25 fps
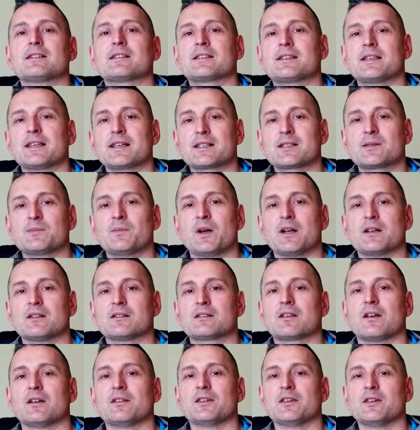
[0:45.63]
six
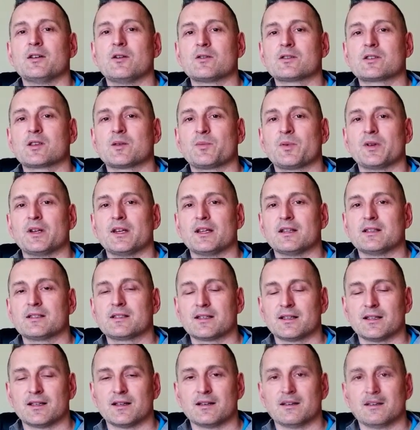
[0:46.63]
months on the Osa
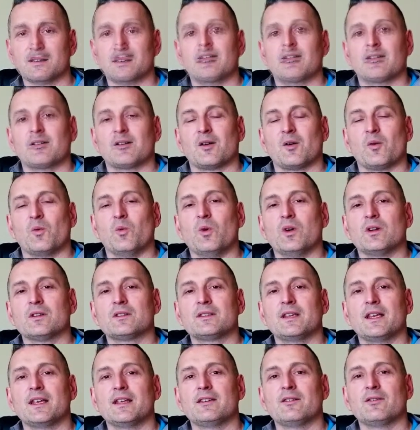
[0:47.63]
Peninsula. We'll
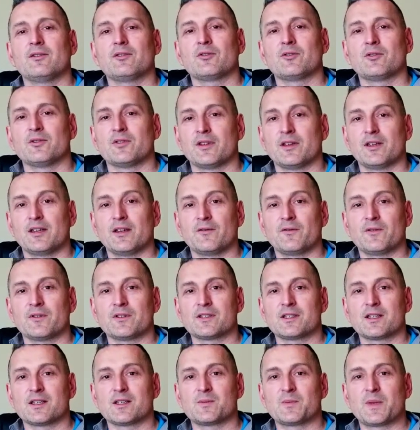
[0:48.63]
take you through the
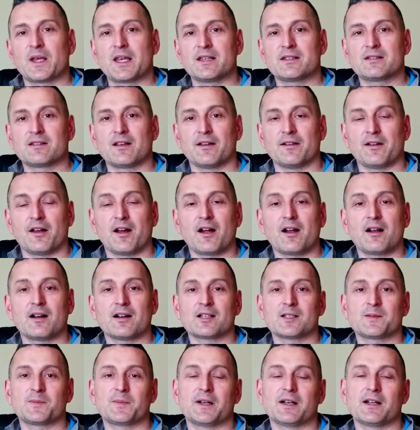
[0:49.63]
differences based on our
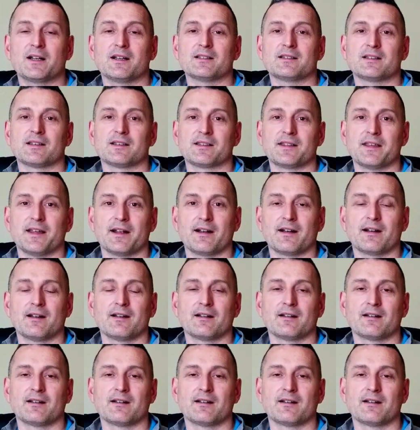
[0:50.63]
experiences there.